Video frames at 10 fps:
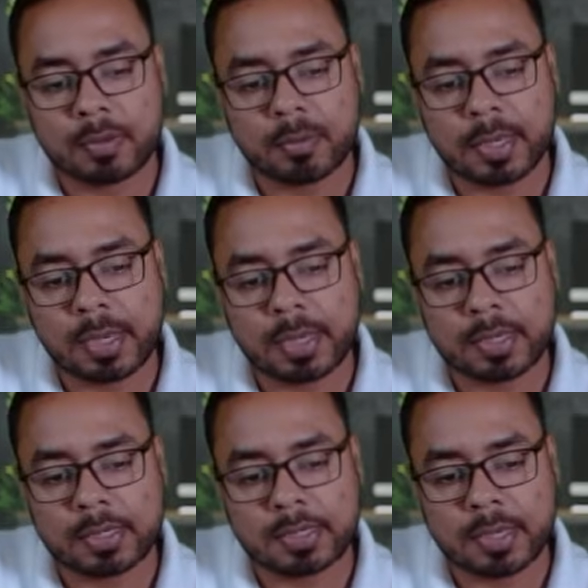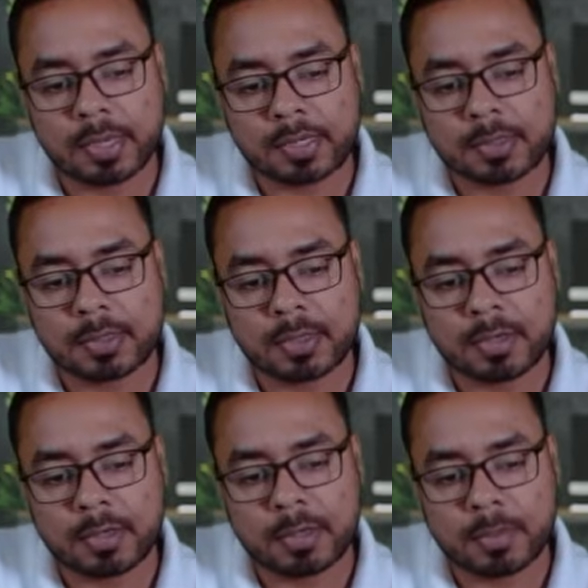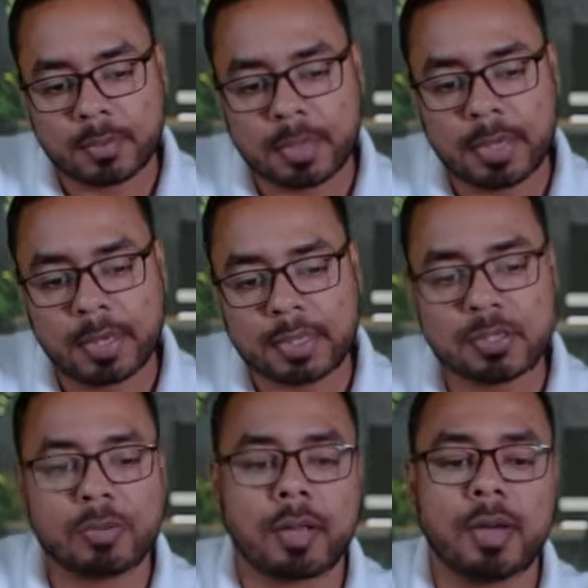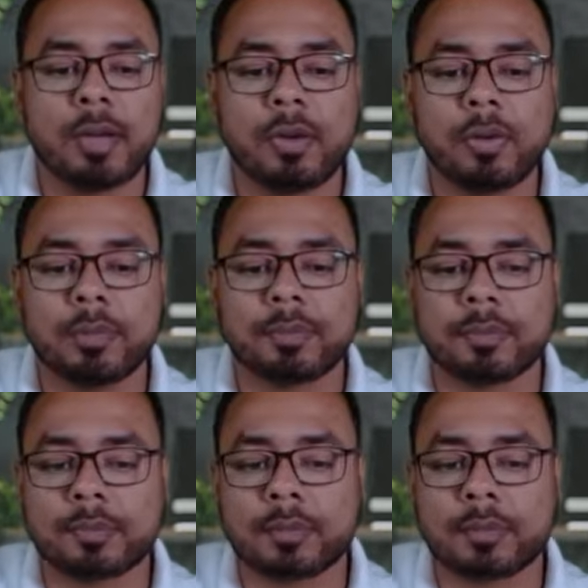minus 6 minus 1 into,